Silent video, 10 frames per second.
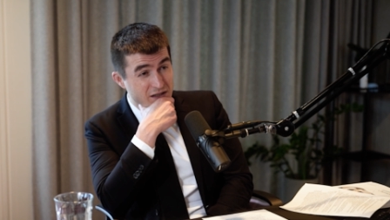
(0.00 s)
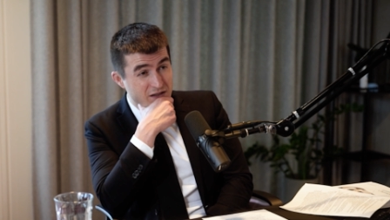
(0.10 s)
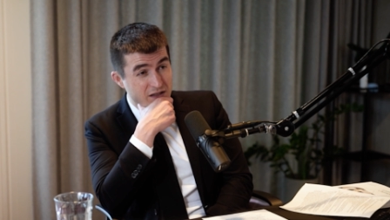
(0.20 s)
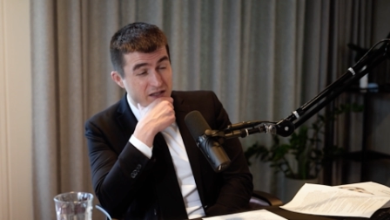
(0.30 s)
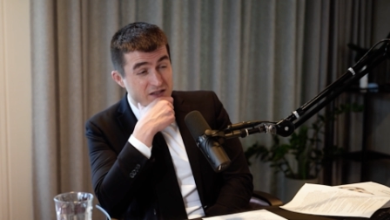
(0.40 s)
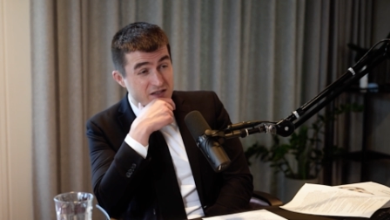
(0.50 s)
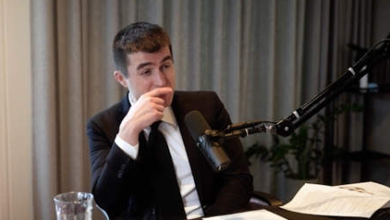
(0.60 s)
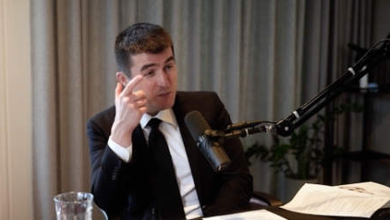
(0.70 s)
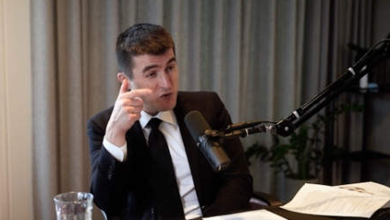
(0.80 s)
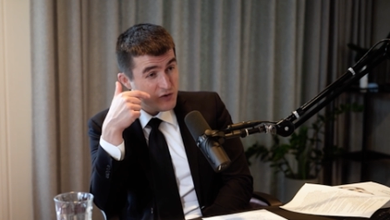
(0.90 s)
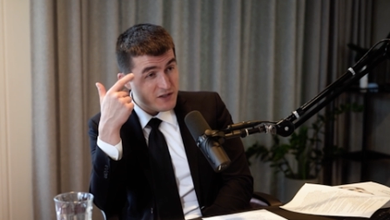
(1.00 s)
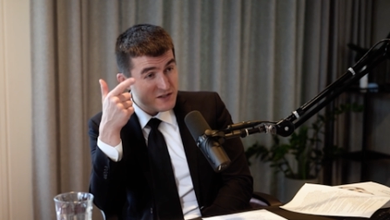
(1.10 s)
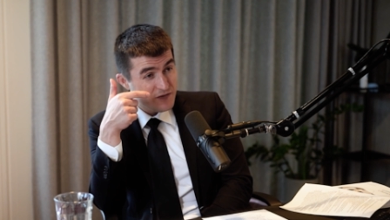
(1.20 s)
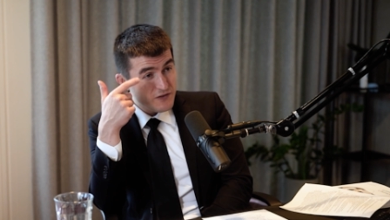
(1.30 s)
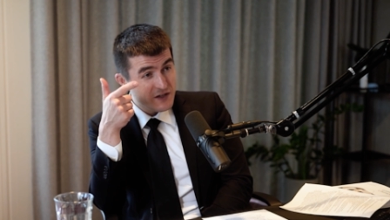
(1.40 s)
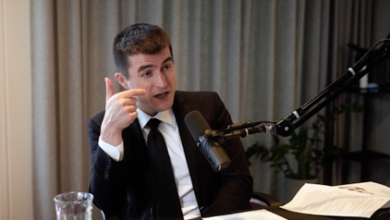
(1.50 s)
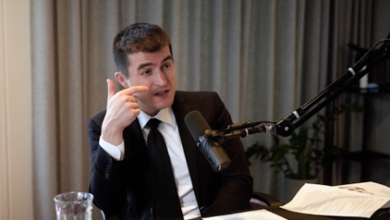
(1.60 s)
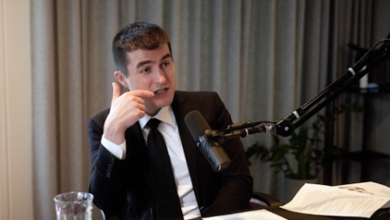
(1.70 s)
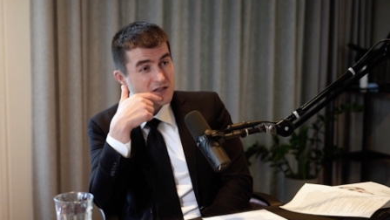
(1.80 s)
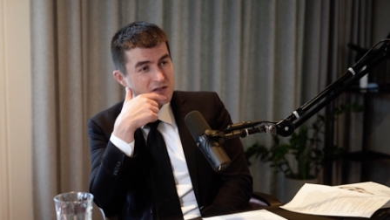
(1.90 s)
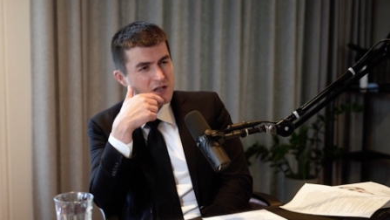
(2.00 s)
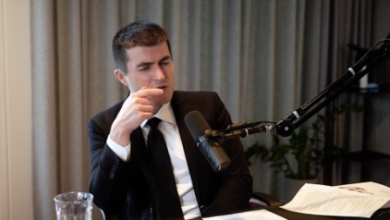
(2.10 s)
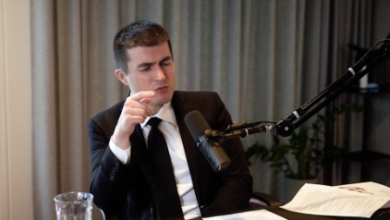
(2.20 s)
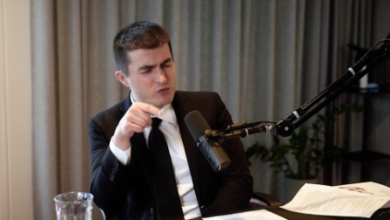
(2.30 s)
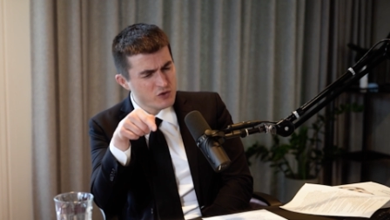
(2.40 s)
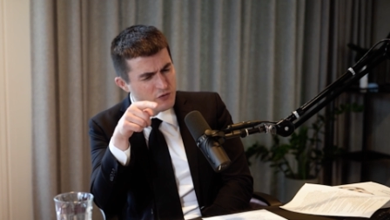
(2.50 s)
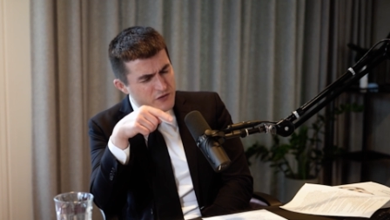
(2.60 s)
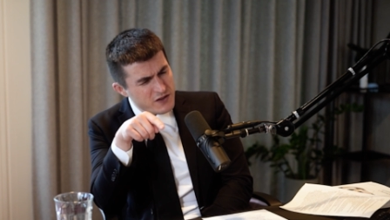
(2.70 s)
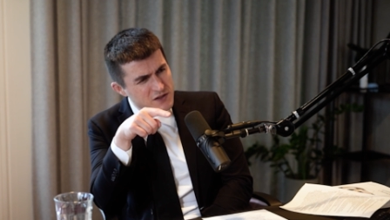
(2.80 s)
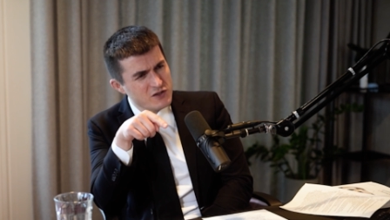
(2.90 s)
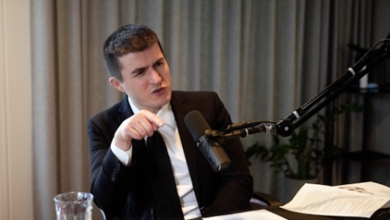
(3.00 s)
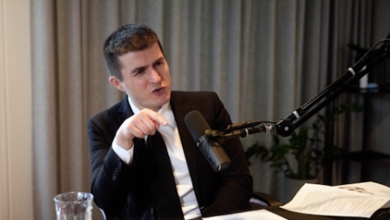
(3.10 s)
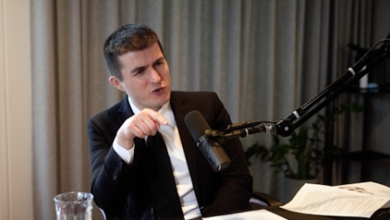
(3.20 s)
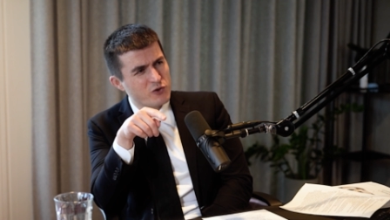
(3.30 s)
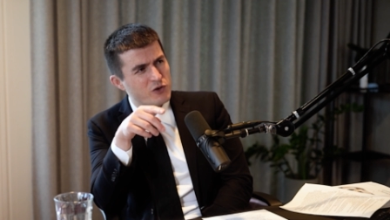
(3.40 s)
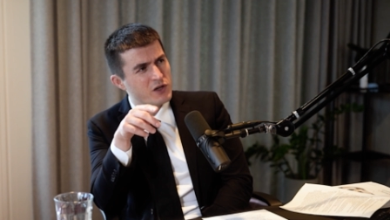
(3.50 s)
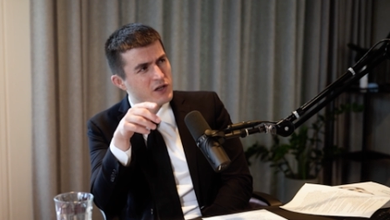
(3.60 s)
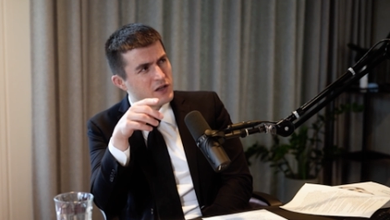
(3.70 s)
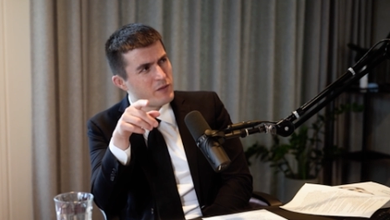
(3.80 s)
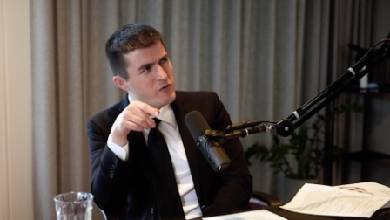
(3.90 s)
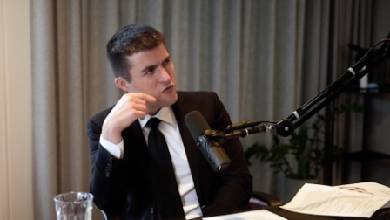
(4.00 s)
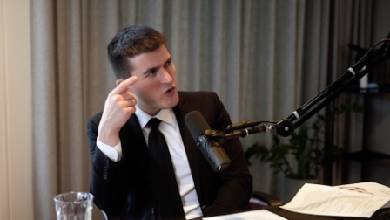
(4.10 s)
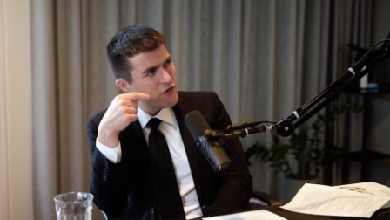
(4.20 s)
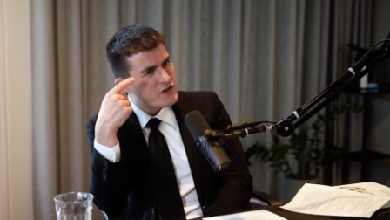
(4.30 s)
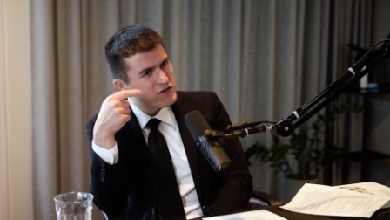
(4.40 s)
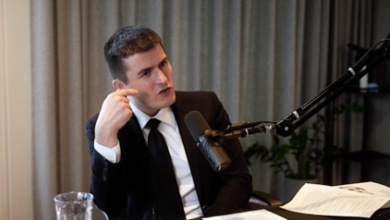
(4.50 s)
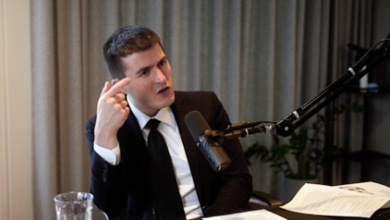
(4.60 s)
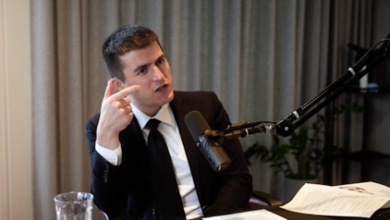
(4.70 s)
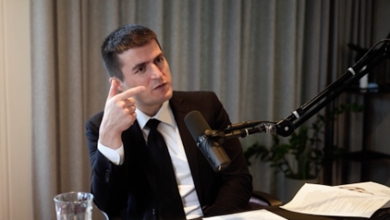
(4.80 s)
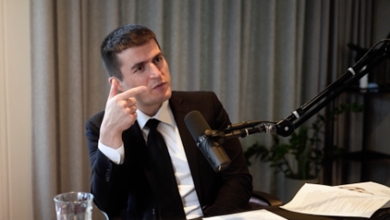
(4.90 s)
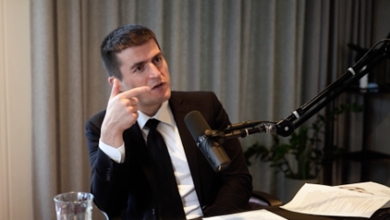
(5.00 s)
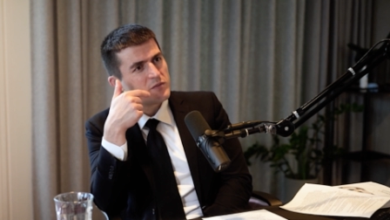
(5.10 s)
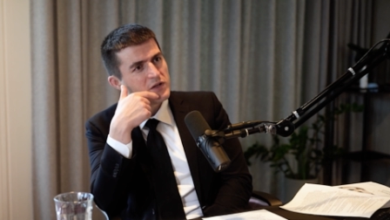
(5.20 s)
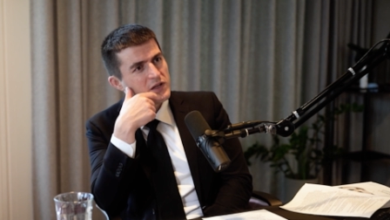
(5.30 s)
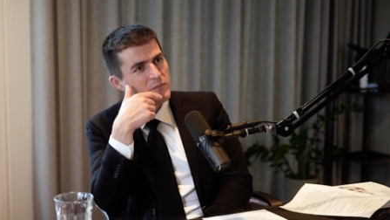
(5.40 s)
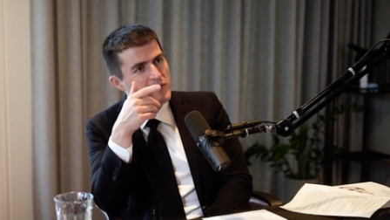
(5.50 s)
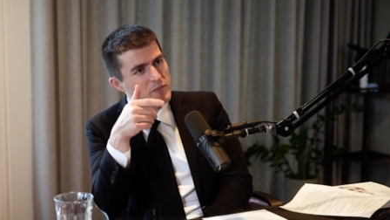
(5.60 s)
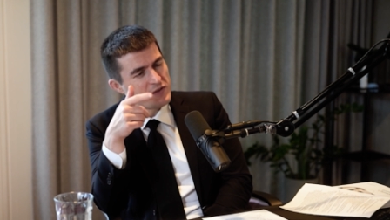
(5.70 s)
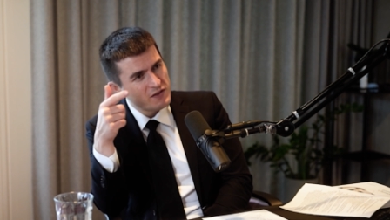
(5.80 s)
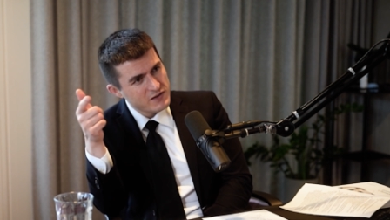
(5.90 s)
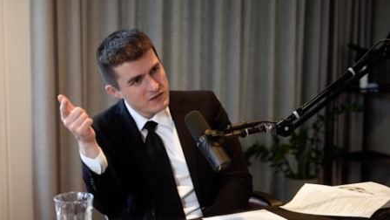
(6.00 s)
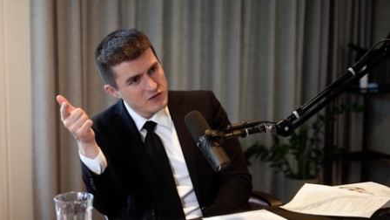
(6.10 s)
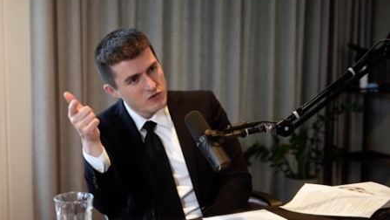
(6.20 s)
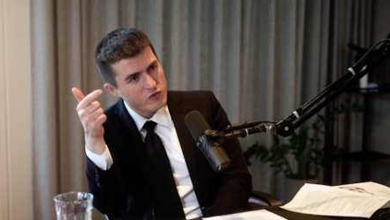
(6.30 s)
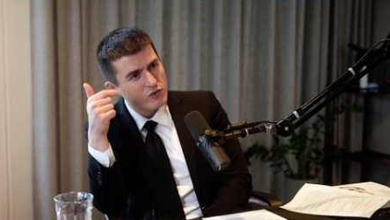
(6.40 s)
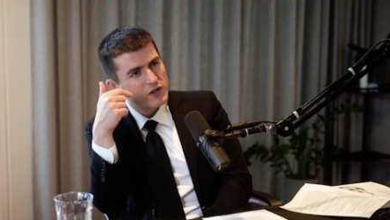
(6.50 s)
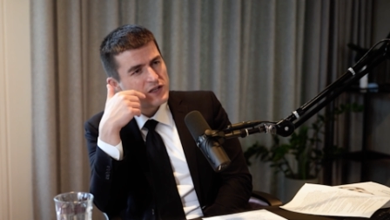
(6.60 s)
like simulate different ideas. Mm -hmm. So if this is true, let me run this thought experiment, then maybe this is true.